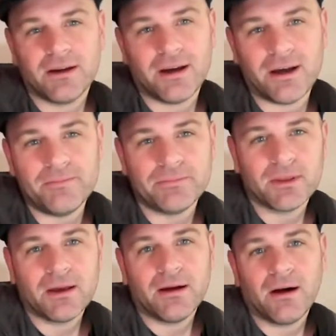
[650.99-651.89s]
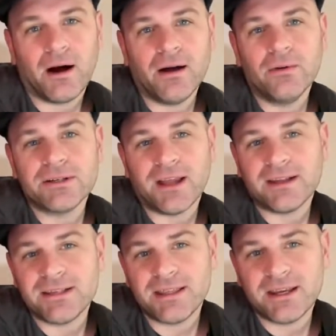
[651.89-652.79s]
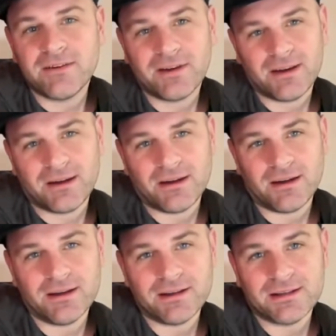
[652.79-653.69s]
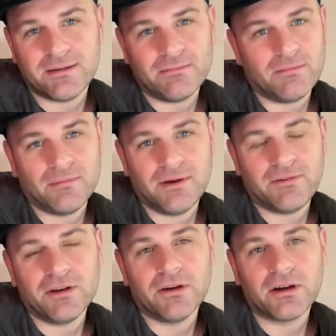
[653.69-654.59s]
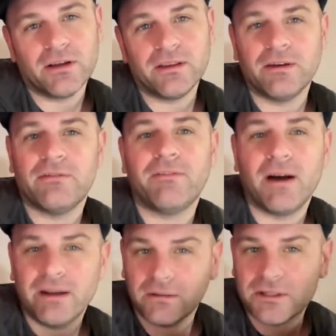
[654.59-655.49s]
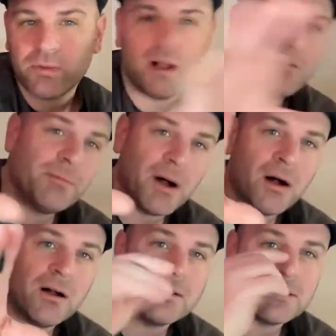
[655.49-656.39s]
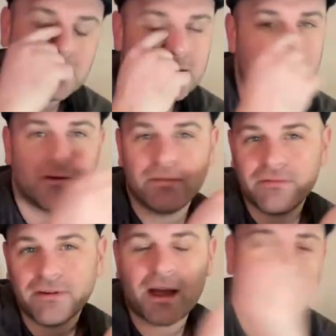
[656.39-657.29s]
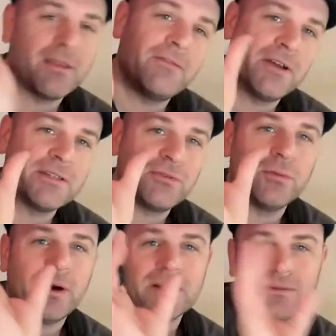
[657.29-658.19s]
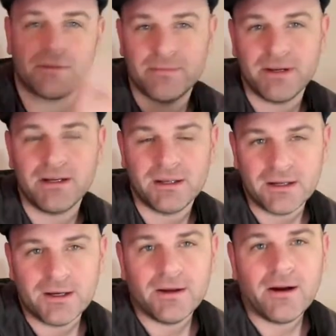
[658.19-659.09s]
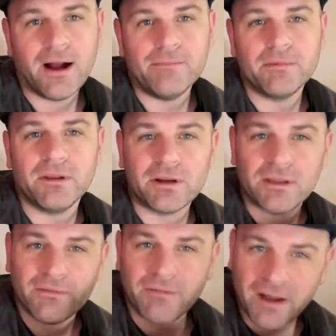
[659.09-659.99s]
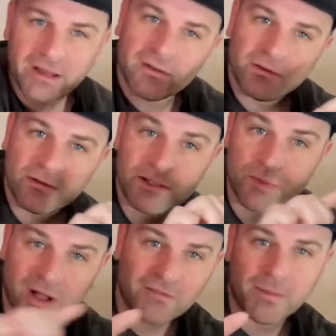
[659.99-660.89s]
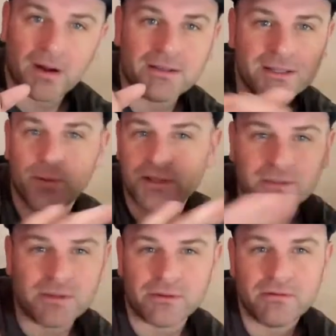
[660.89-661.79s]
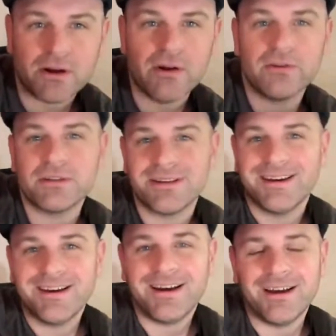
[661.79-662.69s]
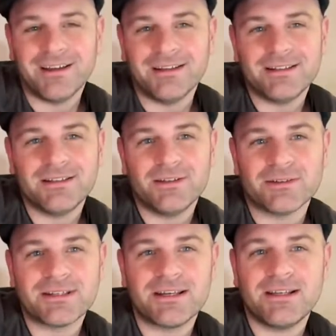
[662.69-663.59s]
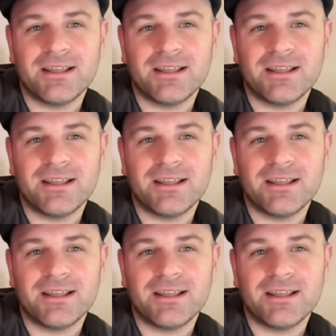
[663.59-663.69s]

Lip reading: I always like to think of it as, if you look at the final 12 bars, so forget about the first 4 bars for a minute, look at the final 12 bars, the bottom 3 rows, and you'll see